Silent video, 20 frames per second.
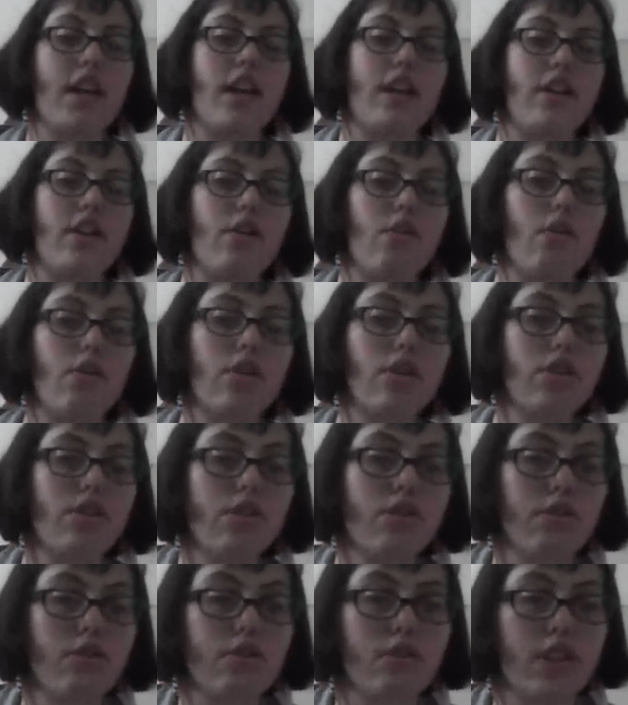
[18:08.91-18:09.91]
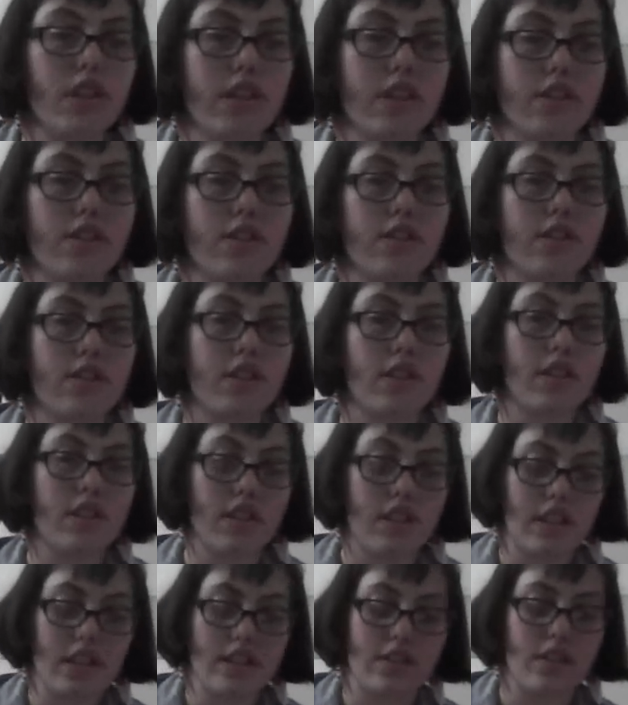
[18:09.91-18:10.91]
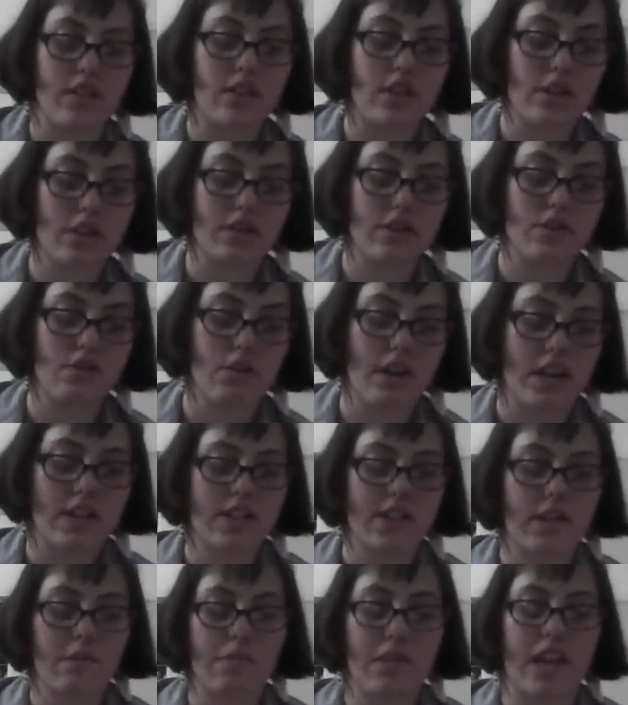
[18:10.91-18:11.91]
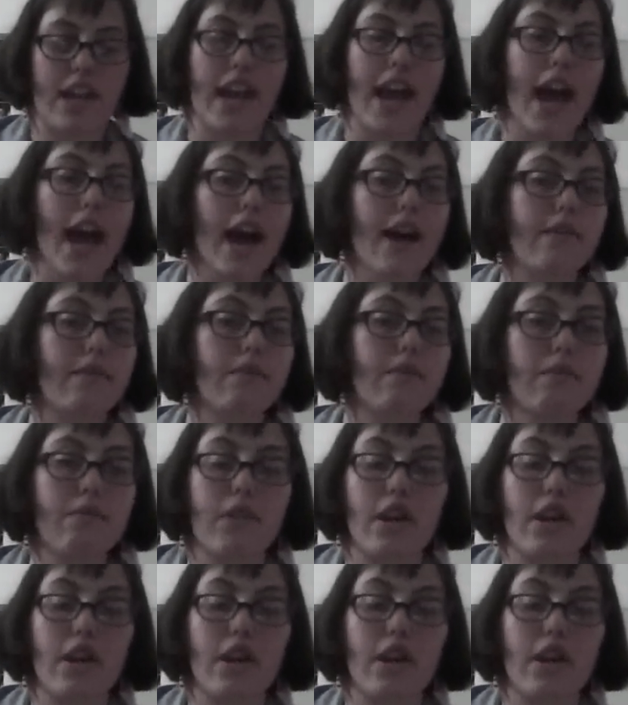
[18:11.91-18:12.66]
And in order to do this, these are the traits that they have.